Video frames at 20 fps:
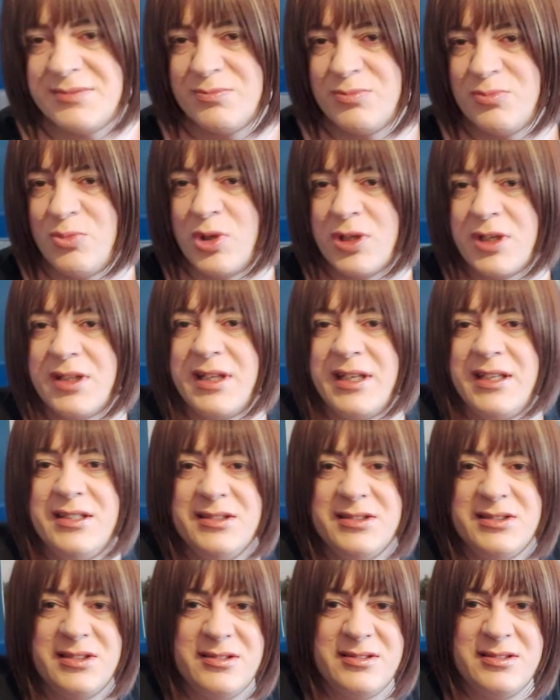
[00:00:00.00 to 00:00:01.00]
one of
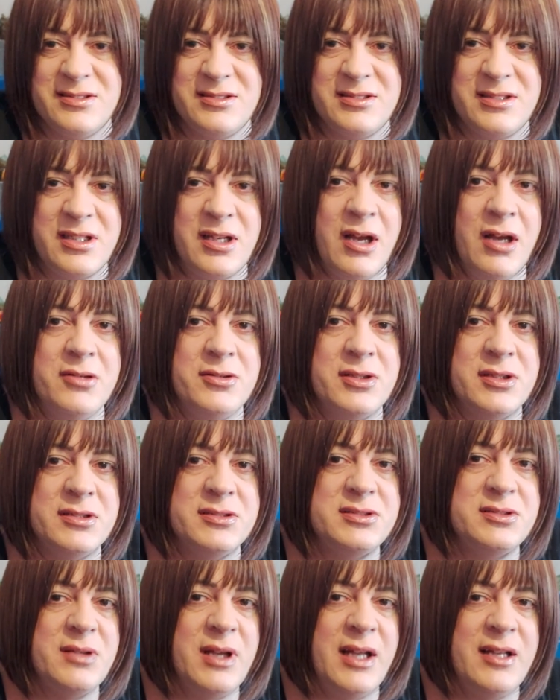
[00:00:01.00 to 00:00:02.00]
these
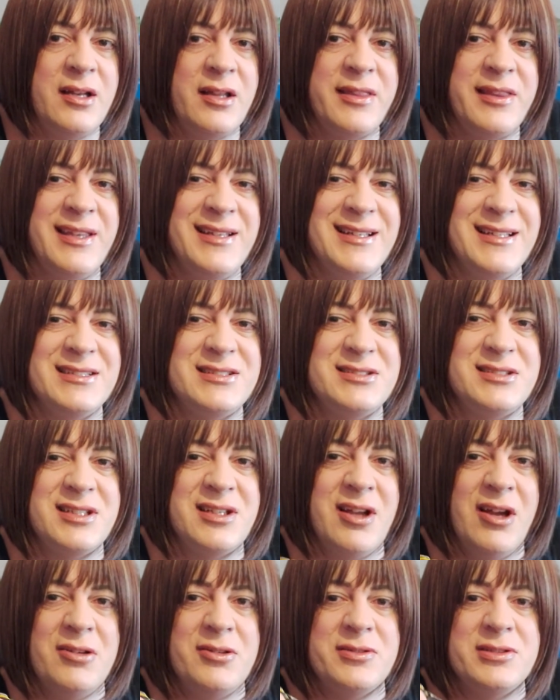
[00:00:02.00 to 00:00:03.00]
decoders, and I think this
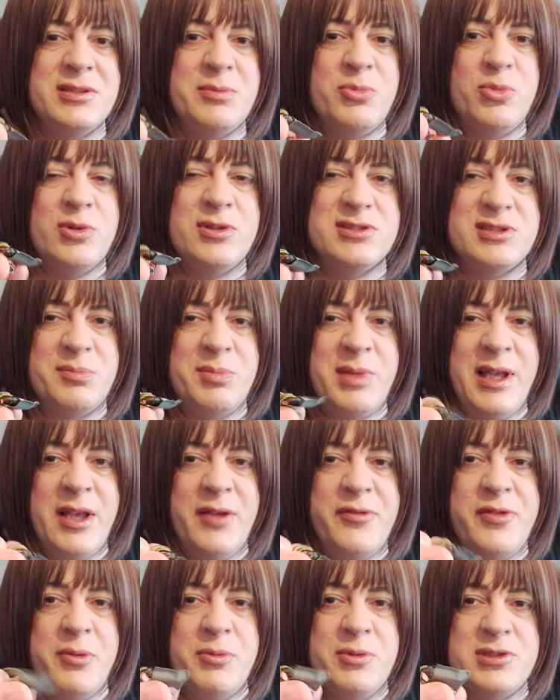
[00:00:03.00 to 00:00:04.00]
decoder was a bit
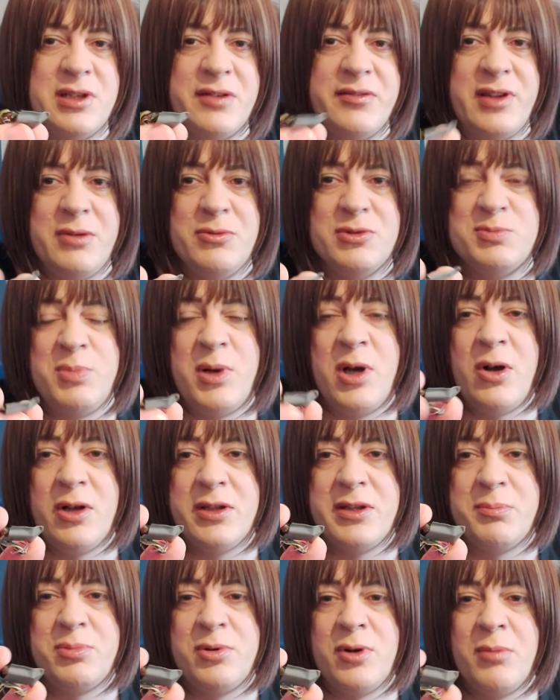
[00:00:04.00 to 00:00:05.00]
iffy, which I think was part of the
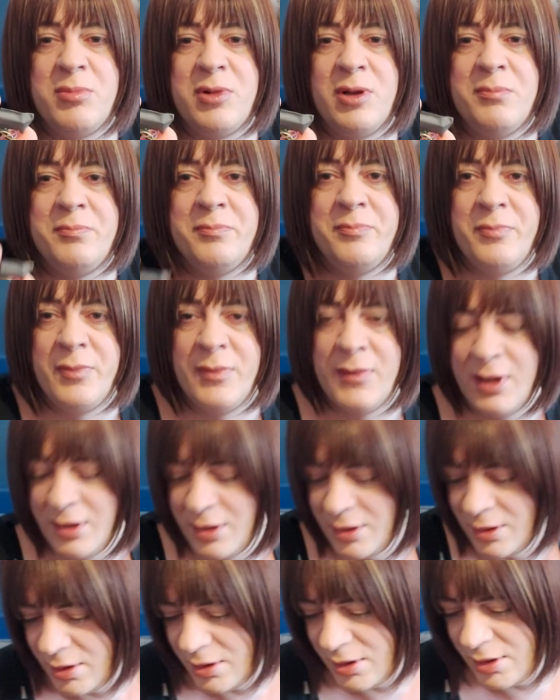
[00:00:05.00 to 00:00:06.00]
problem,
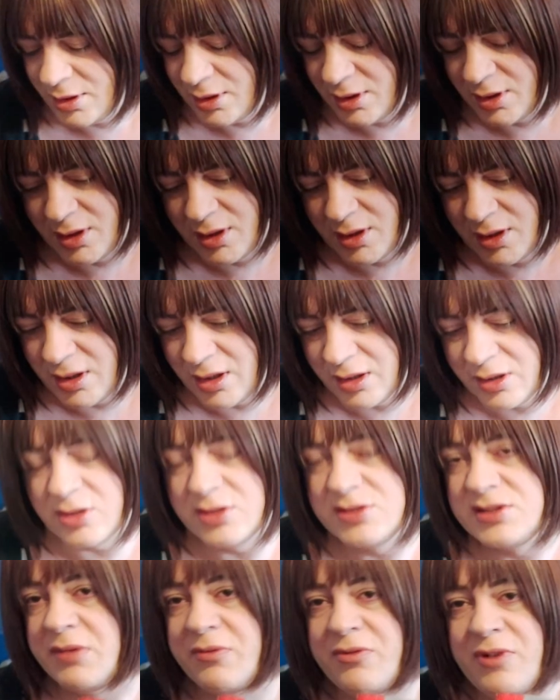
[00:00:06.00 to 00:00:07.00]
because
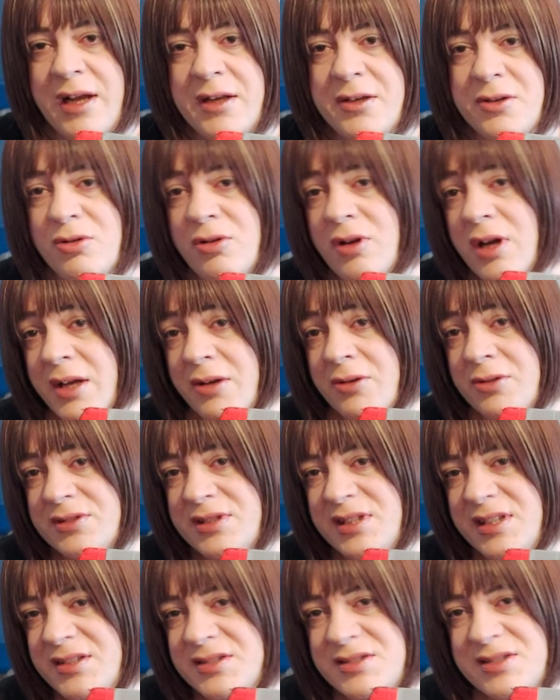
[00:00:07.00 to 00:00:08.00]
it ran all right on
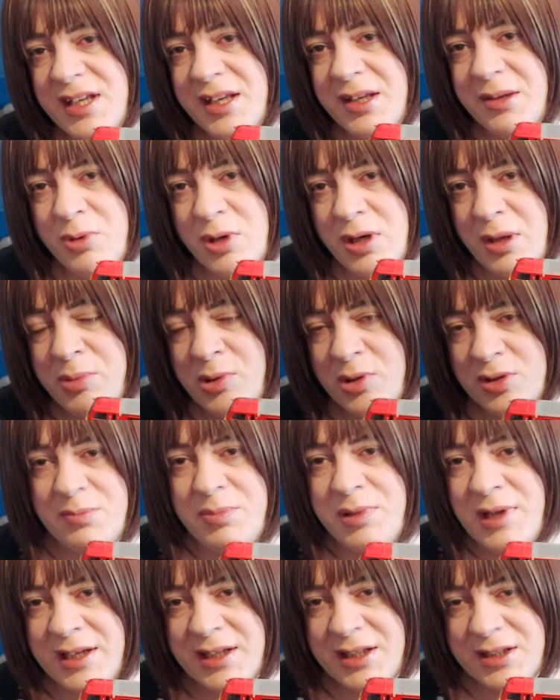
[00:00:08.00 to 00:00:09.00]
DC when I put the
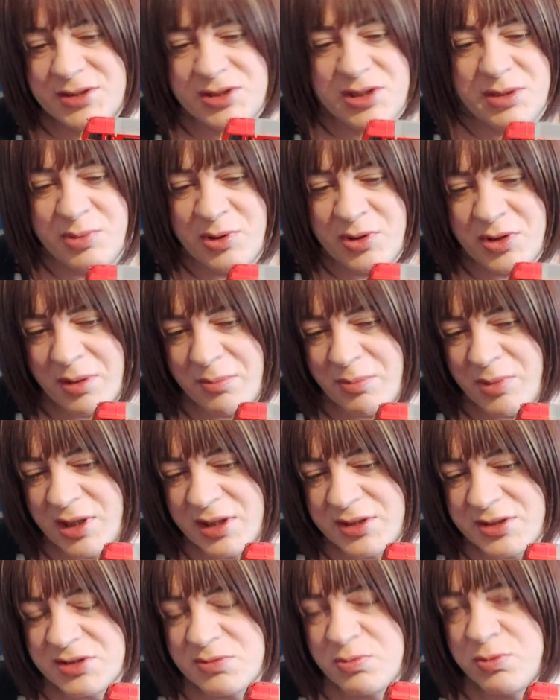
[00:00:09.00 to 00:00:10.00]
blanking chip on it, but it
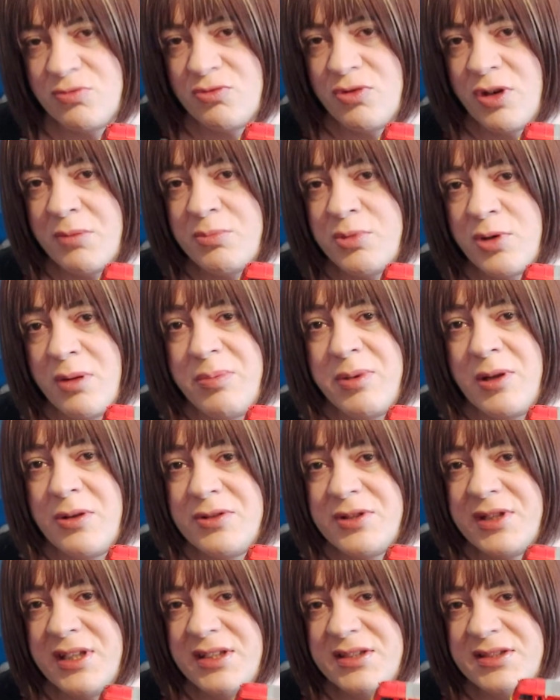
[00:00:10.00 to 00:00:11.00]
just wouldn't run properly on
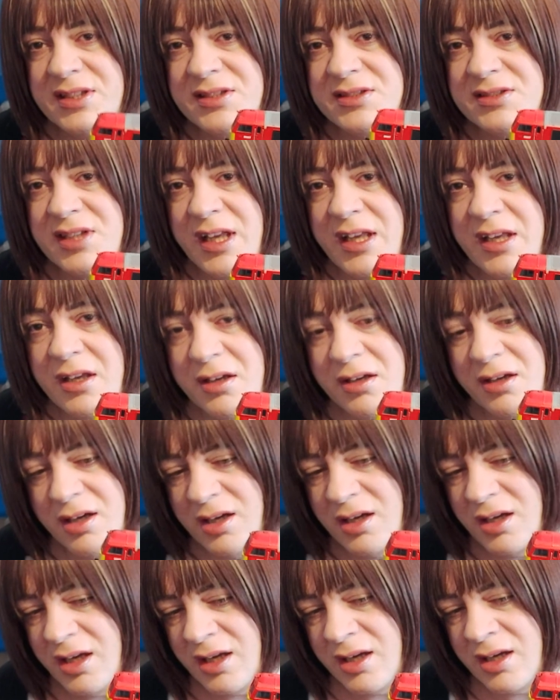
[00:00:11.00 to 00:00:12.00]
DCC.
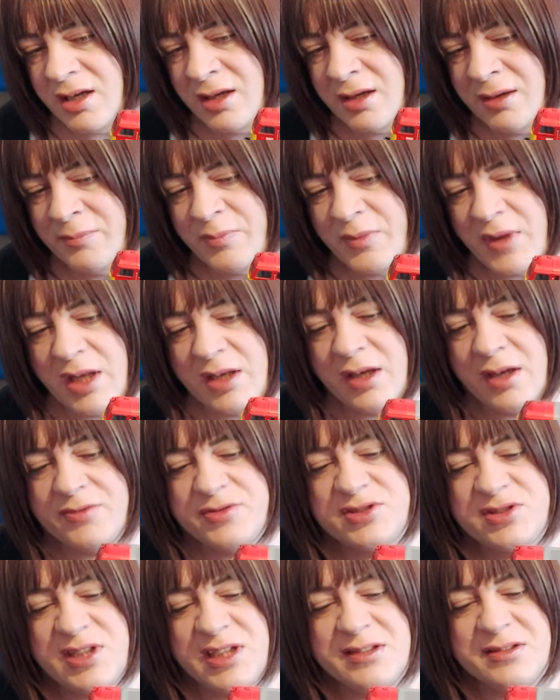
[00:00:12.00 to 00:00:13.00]
And I've
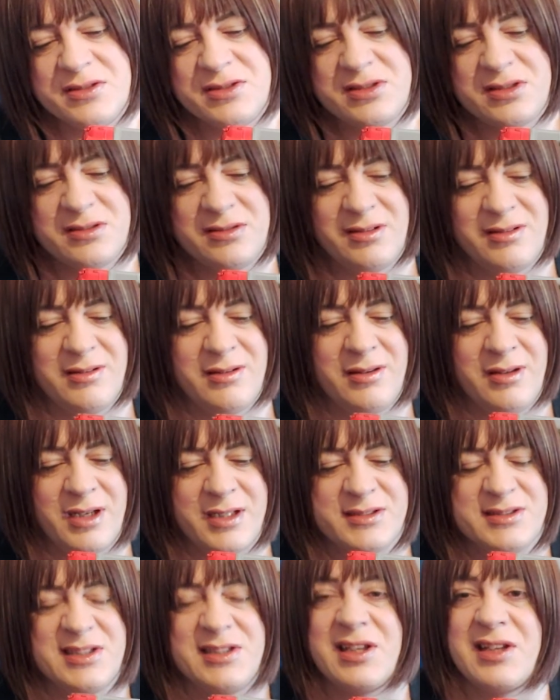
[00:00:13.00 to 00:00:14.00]
since, like I
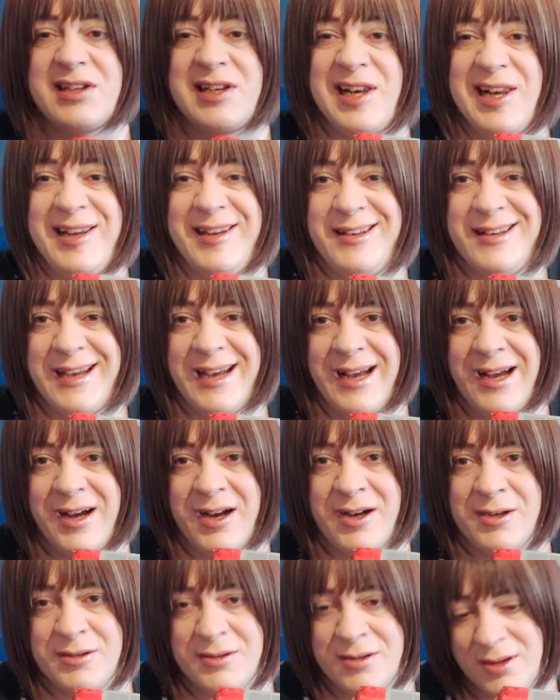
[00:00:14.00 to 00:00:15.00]
said, cleaned it
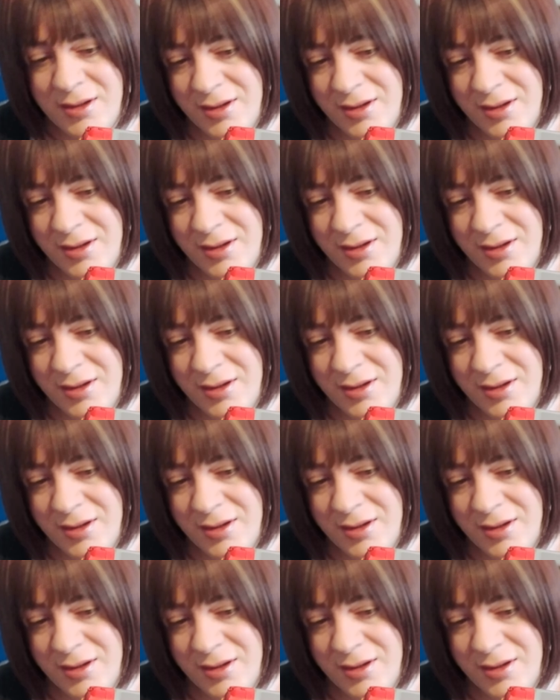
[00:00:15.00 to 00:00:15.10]
out,